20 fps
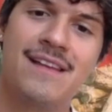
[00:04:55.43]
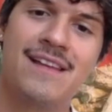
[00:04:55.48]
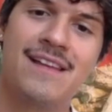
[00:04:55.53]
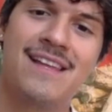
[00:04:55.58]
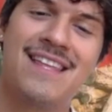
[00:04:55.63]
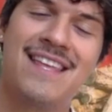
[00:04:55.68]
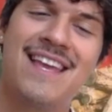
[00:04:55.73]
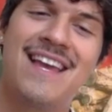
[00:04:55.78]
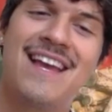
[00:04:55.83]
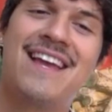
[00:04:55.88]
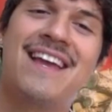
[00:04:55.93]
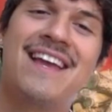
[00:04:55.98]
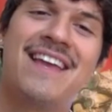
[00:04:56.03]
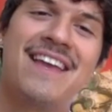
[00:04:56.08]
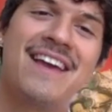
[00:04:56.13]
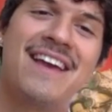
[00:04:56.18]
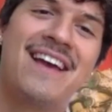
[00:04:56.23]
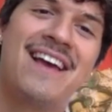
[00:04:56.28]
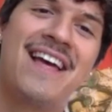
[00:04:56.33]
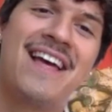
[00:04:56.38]

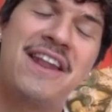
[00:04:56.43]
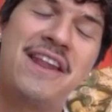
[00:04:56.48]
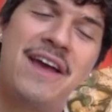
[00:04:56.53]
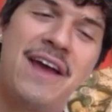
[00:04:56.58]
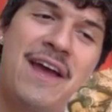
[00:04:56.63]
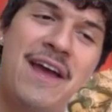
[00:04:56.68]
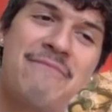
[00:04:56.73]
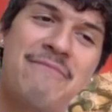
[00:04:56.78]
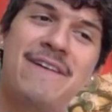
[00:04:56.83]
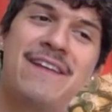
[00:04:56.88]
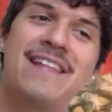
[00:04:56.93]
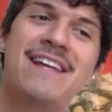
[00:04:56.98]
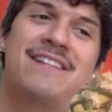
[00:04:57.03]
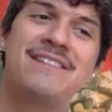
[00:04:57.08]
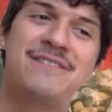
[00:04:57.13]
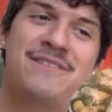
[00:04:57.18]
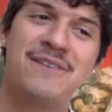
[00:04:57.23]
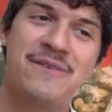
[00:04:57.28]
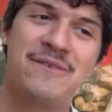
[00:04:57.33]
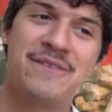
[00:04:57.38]
I made that
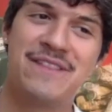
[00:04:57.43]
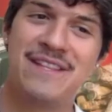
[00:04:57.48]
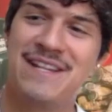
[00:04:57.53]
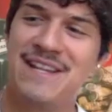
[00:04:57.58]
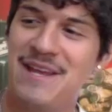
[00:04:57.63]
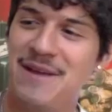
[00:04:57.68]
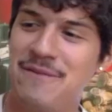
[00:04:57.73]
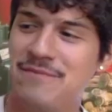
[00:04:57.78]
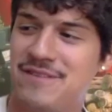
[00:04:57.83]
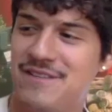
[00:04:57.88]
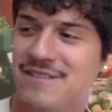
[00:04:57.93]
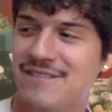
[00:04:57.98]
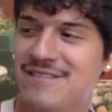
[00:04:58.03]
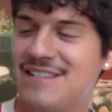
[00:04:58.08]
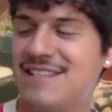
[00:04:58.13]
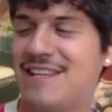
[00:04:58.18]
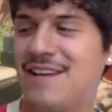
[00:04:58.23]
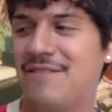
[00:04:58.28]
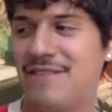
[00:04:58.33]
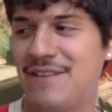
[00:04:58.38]
song with the Neptunes. It's
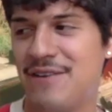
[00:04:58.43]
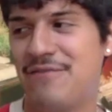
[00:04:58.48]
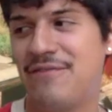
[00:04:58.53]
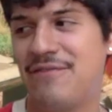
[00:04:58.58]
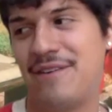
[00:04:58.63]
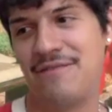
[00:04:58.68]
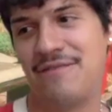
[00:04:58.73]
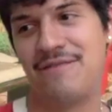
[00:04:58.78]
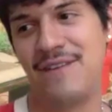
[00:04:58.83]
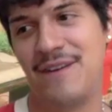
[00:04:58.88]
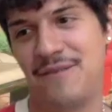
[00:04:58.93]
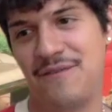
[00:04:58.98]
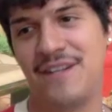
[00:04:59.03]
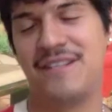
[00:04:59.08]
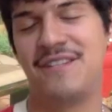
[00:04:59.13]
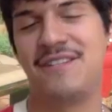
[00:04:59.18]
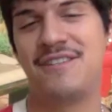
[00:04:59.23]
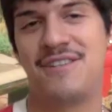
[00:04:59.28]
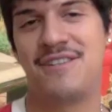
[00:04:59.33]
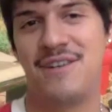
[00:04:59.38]
definitely a fan favorite
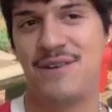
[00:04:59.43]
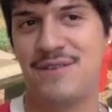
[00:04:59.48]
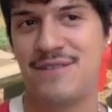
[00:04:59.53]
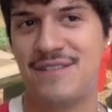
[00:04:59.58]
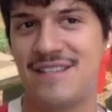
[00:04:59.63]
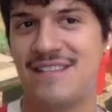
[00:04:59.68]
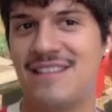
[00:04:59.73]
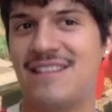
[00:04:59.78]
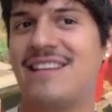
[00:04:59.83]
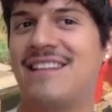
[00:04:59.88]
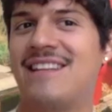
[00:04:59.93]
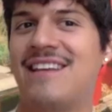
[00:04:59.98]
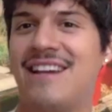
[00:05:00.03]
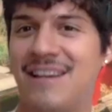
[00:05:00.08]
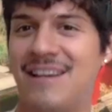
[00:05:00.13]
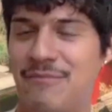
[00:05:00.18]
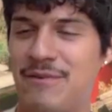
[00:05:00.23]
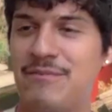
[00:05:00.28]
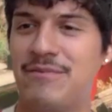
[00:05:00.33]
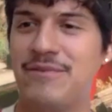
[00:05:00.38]
at the shows.
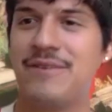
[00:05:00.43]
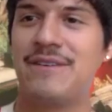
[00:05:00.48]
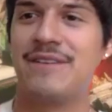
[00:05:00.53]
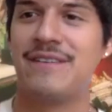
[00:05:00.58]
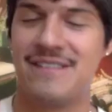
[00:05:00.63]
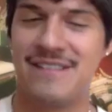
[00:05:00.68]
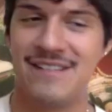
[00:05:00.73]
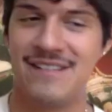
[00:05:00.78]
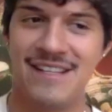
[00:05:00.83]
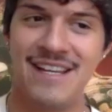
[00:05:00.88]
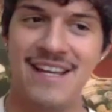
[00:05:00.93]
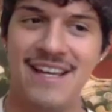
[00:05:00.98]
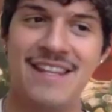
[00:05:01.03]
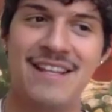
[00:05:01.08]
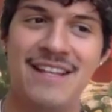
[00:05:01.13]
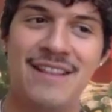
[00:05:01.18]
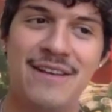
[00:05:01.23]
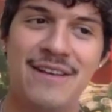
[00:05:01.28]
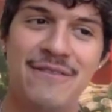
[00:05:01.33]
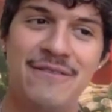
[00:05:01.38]
Like people, yeah, they
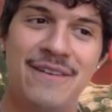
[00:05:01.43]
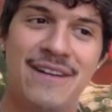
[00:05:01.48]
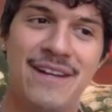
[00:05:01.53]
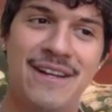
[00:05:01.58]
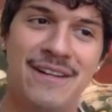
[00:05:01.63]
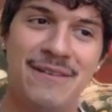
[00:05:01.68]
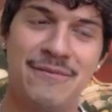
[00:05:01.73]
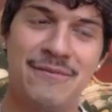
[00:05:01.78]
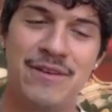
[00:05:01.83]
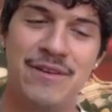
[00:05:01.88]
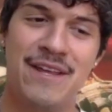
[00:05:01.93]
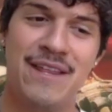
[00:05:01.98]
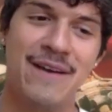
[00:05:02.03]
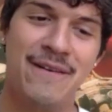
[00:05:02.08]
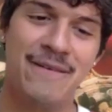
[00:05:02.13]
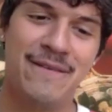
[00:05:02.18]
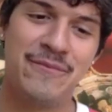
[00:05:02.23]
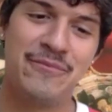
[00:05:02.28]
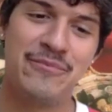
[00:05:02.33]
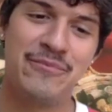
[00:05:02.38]
love when I play
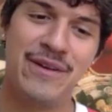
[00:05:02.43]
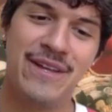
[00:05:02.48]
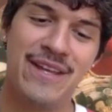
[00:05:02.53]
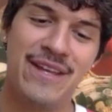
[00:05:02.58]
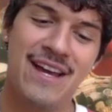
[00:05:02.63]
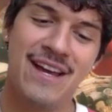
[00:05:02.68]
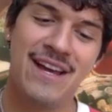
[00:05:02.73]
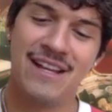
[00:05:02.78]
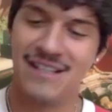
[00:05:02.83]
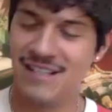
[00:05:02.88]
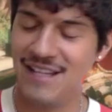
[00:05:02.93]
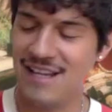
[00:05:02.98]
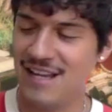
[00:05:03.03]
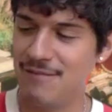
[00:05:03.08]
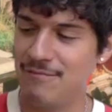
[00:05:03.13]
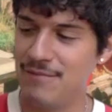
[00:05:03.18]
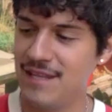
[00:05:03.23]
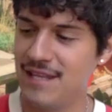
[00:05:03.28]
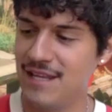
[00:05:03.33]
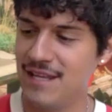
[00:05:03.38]
that one. But yeah, I
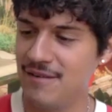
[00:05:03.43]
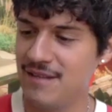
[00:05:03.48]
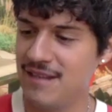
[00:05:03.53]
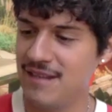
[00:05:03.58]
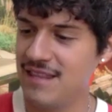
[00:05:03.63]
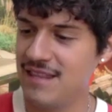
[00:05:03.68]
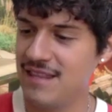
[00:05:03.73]
made that with the